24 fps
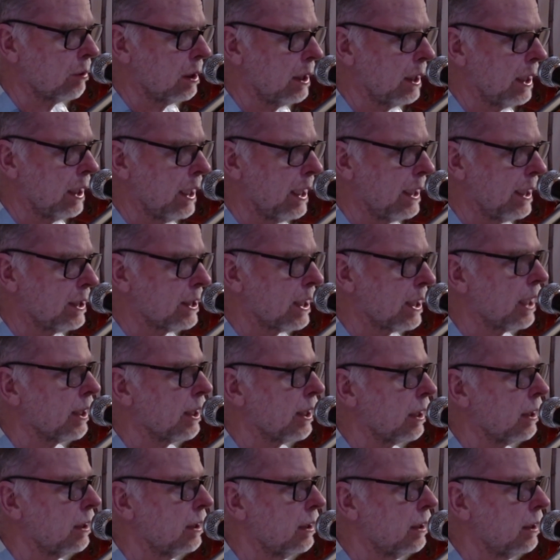each
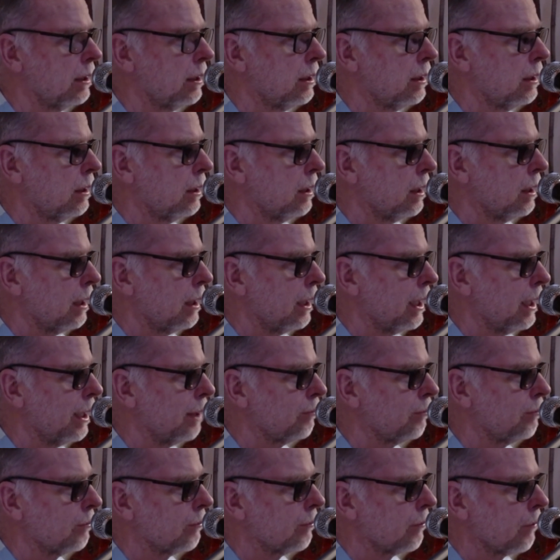other.
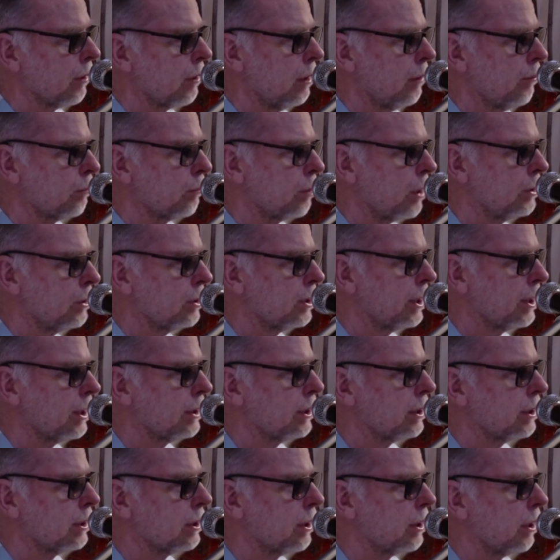
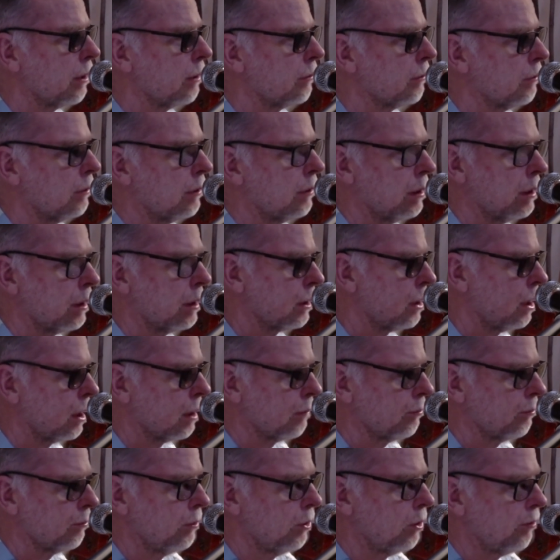Processes are kind of
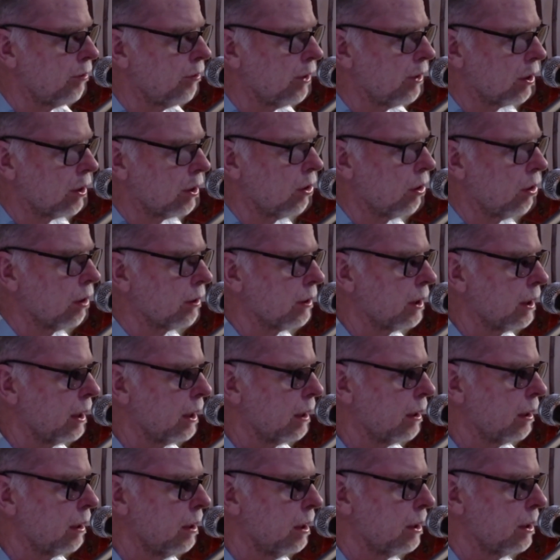moving along.
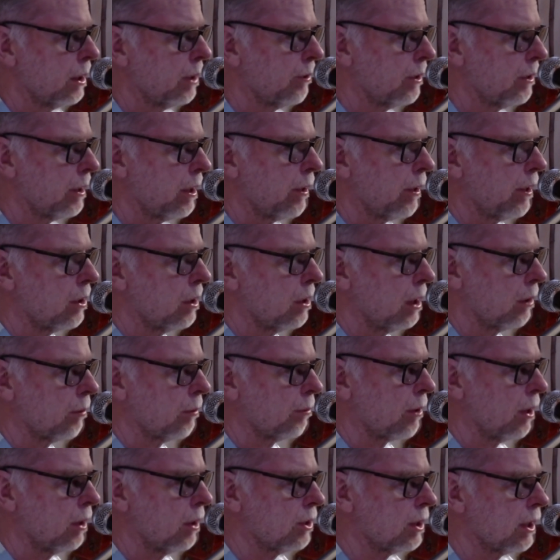They're in their own little
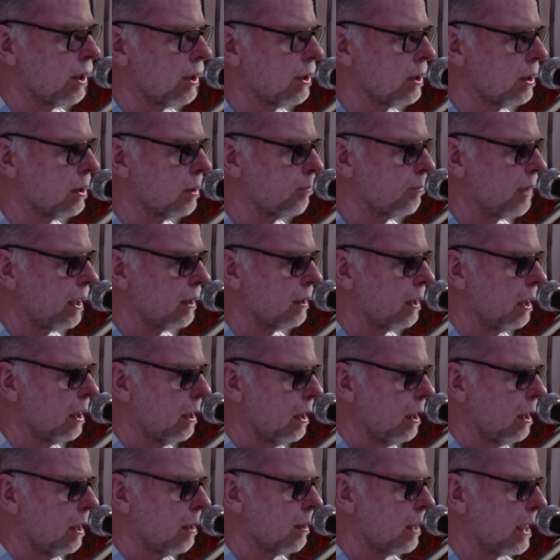processes, but
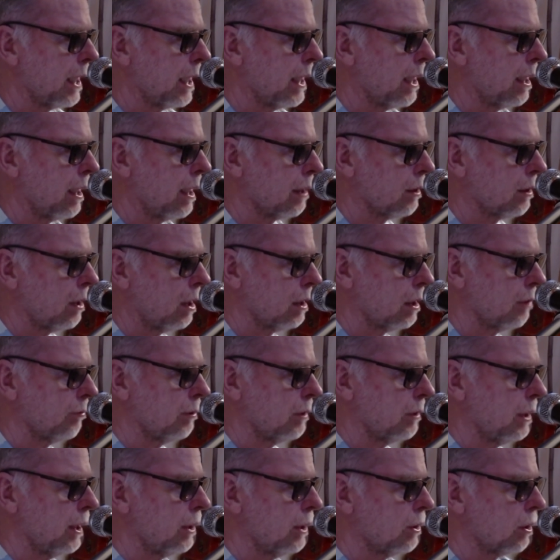they are kind of
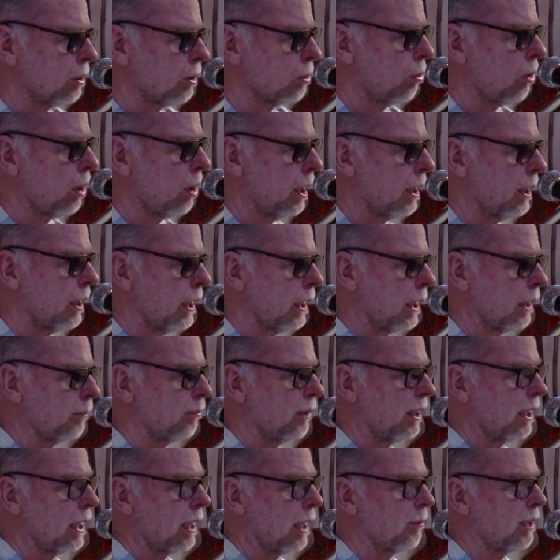intertwining and
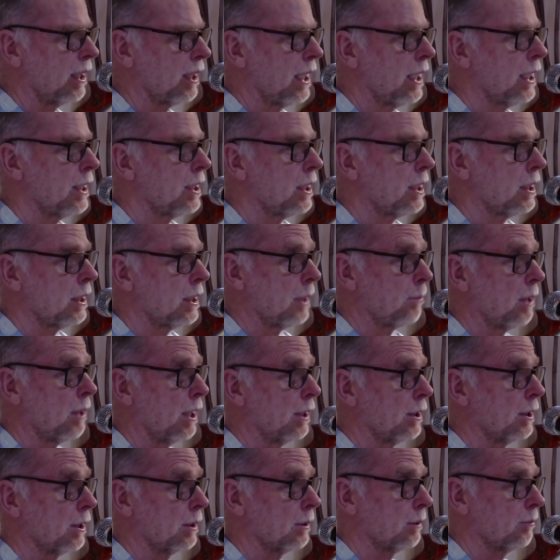becoming
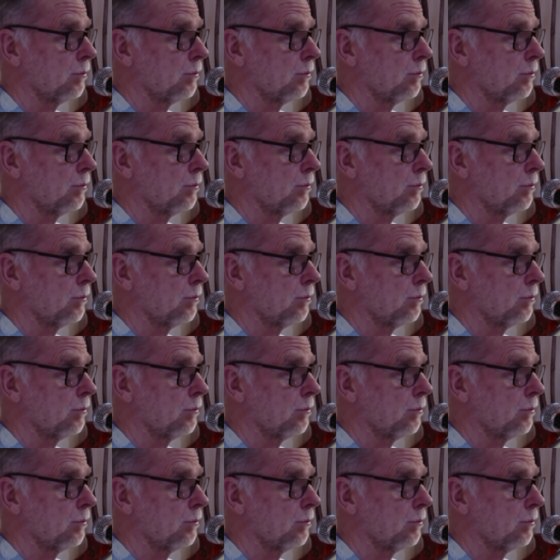interdependent.